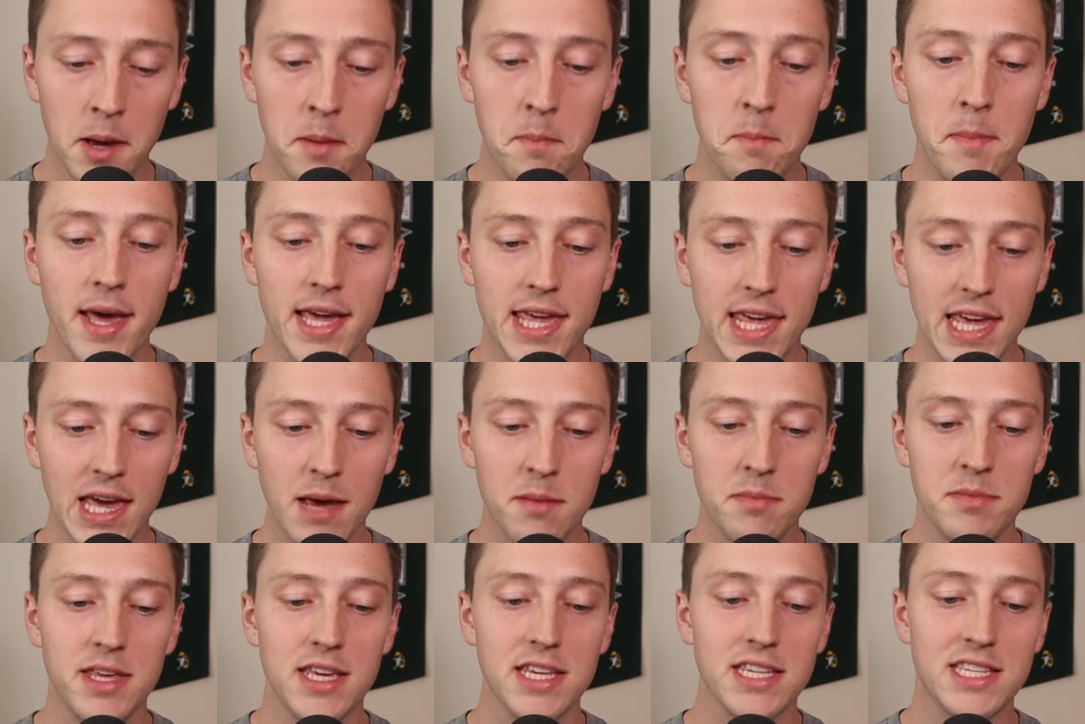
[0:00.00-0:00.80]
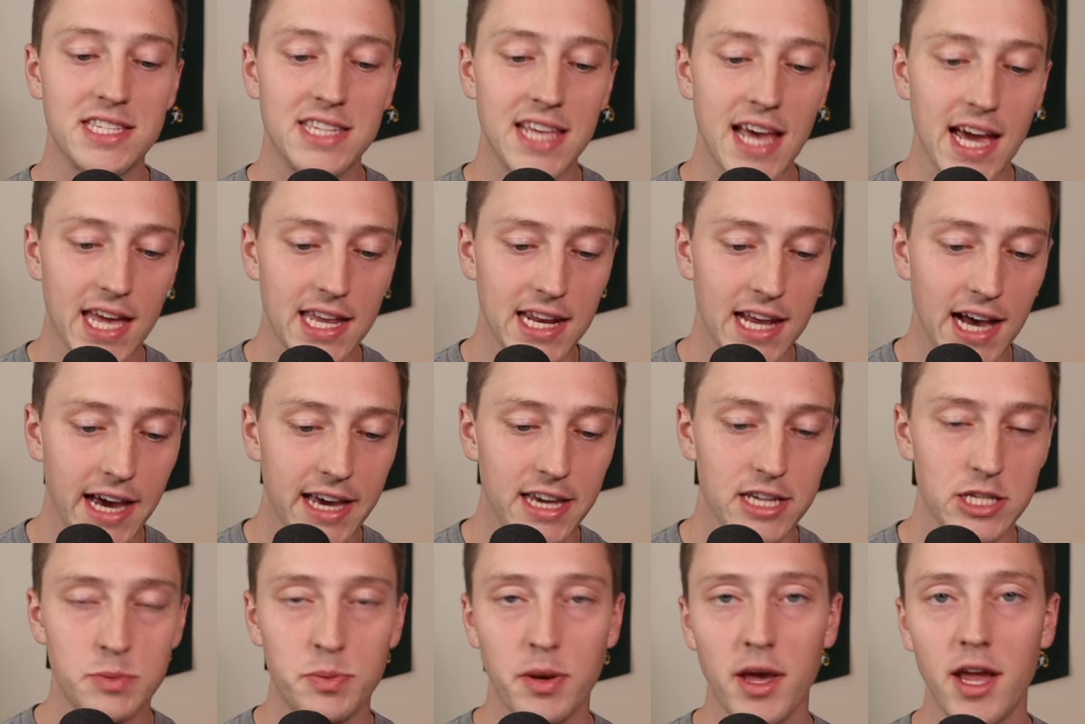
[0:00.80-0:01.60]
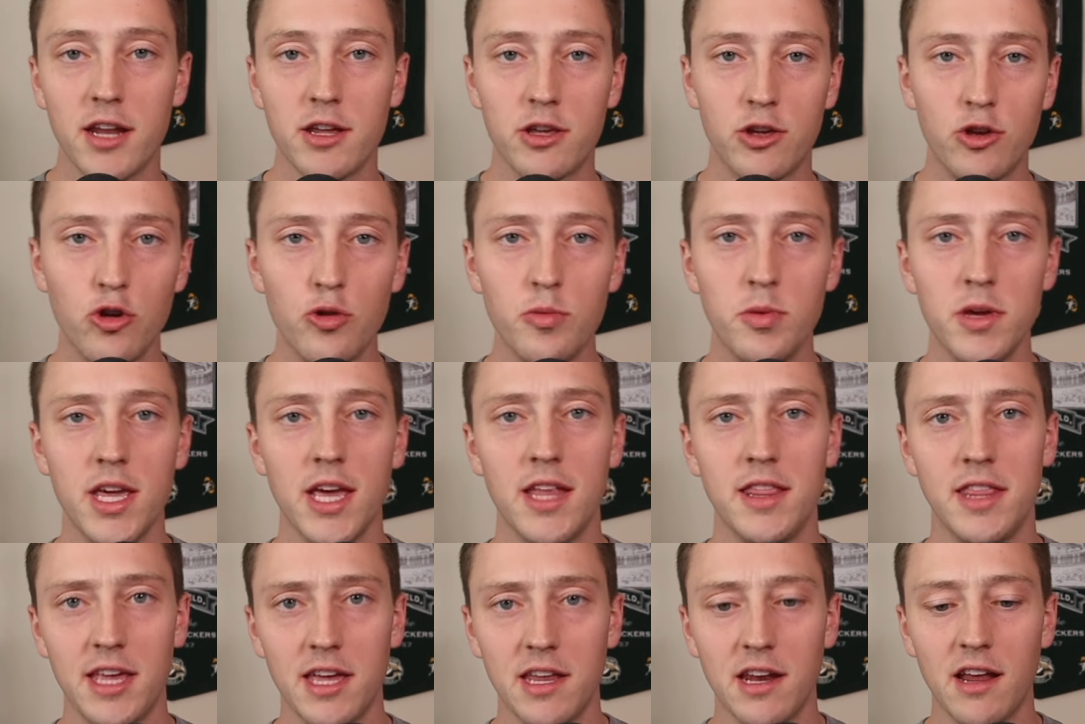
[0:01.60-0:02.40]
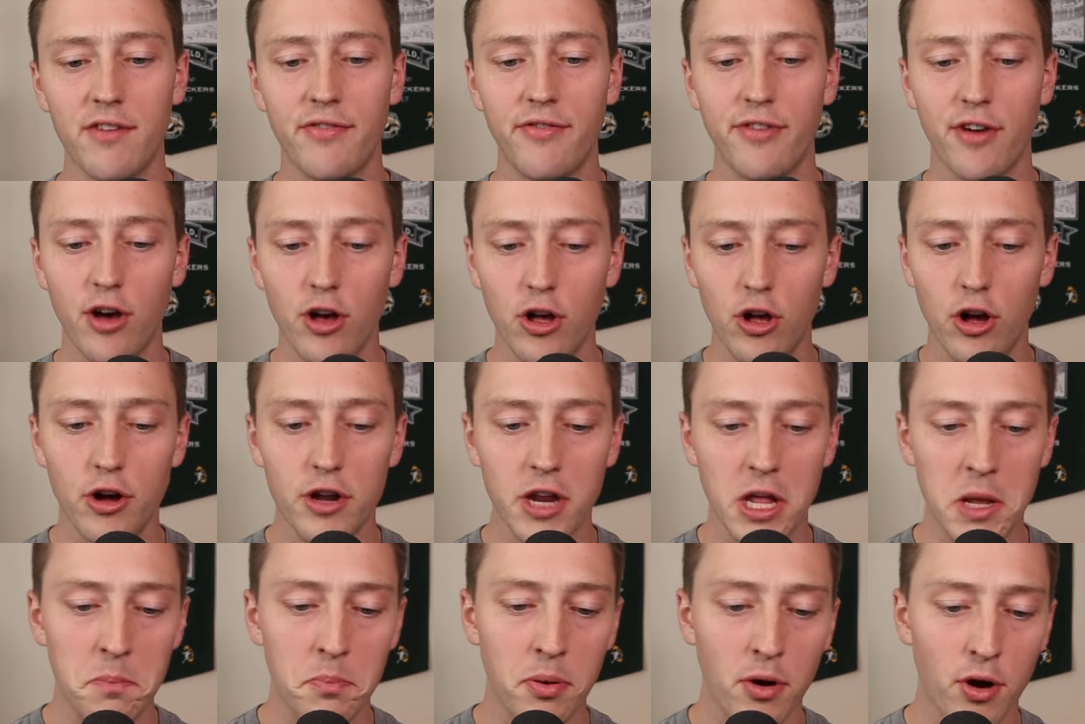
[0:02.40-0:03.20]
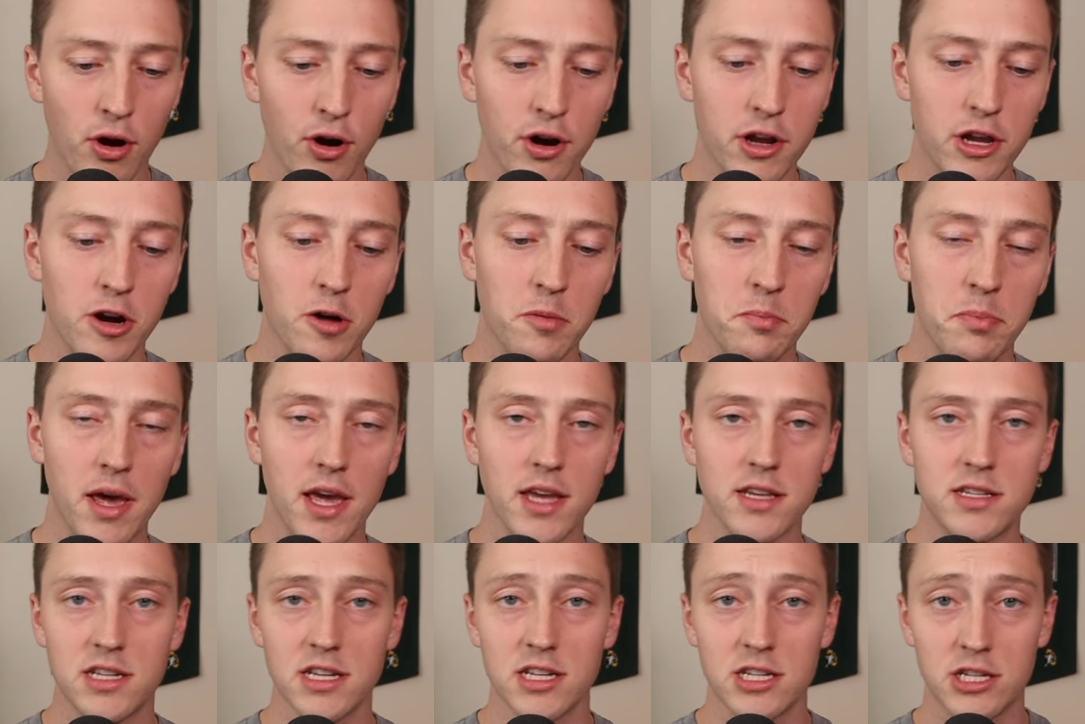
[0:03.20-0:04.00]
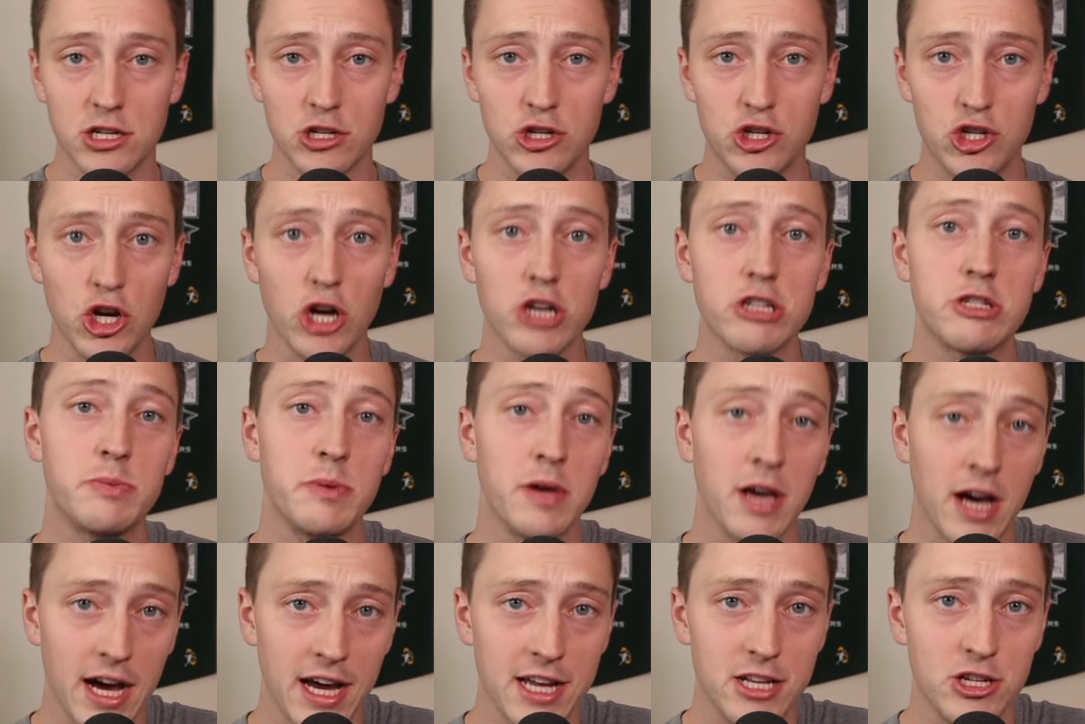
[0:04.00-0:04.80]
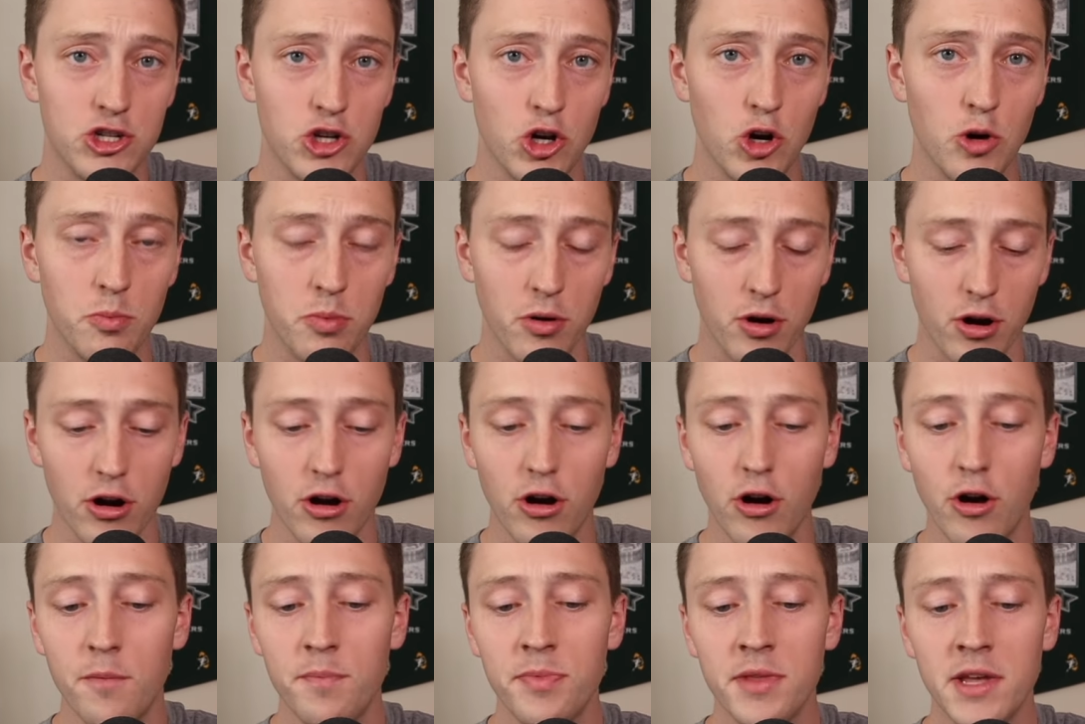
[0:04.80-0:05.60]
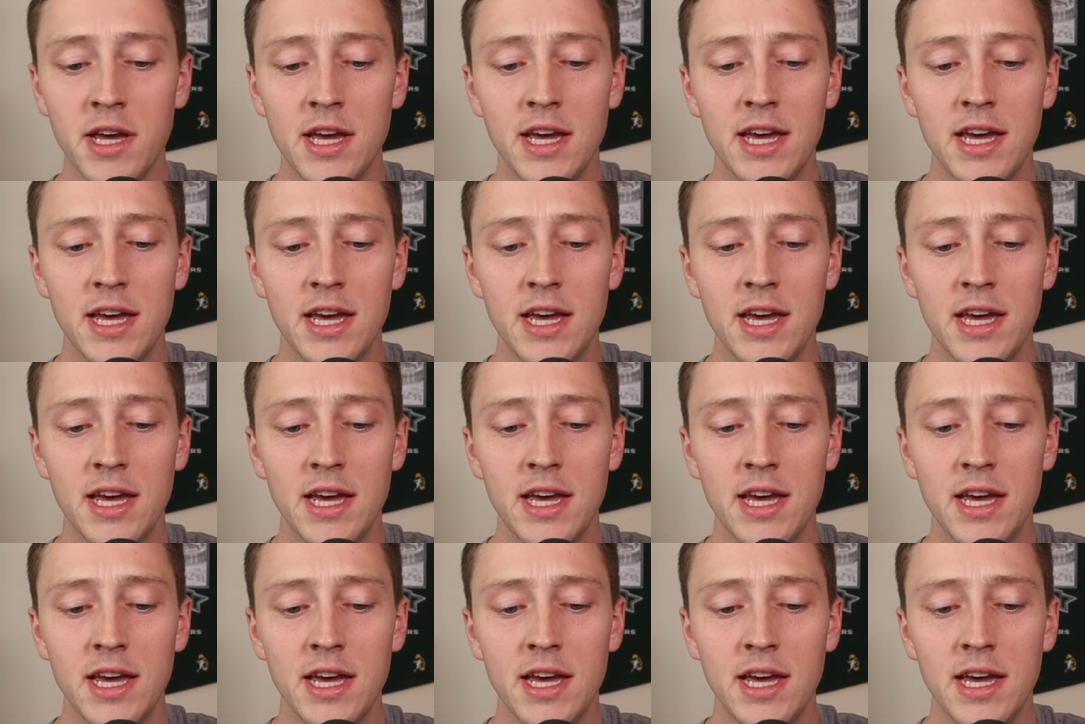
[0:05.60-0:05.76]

making him the second highest paid QB in the NFL on a per year basis, just behind Joe Burrow.